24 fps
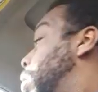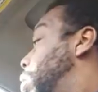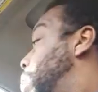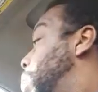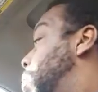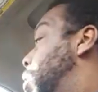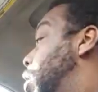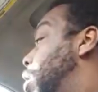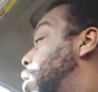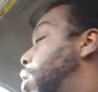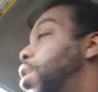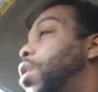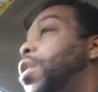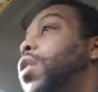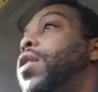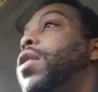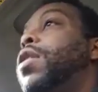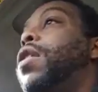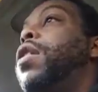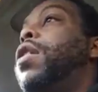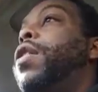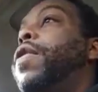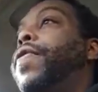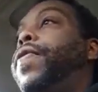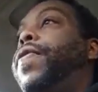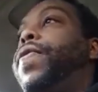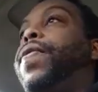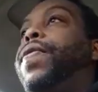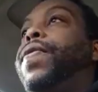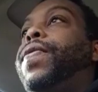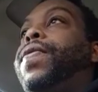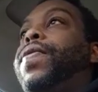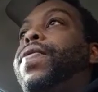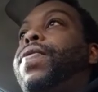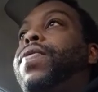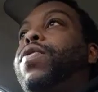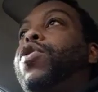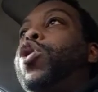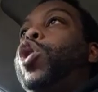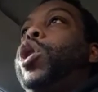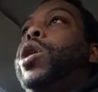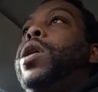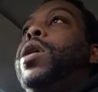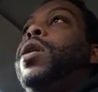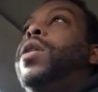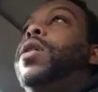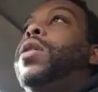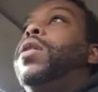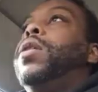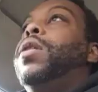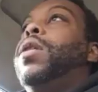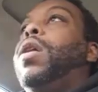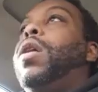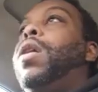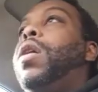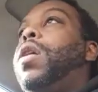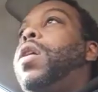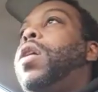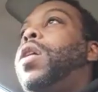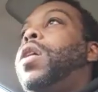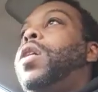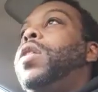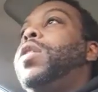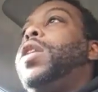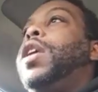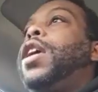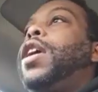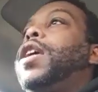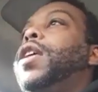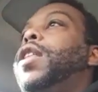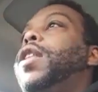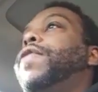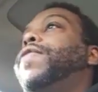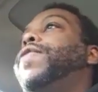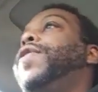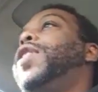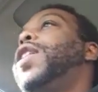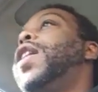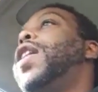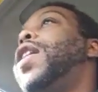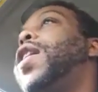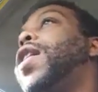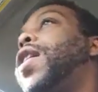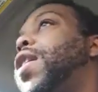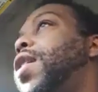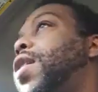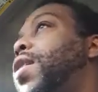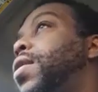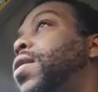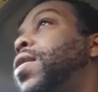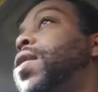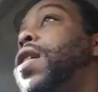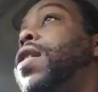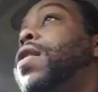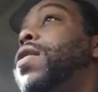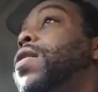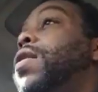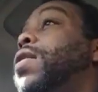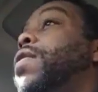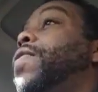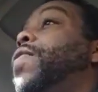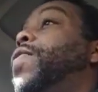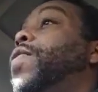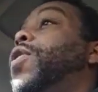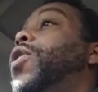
Been cutting off all negative ties. I don't give a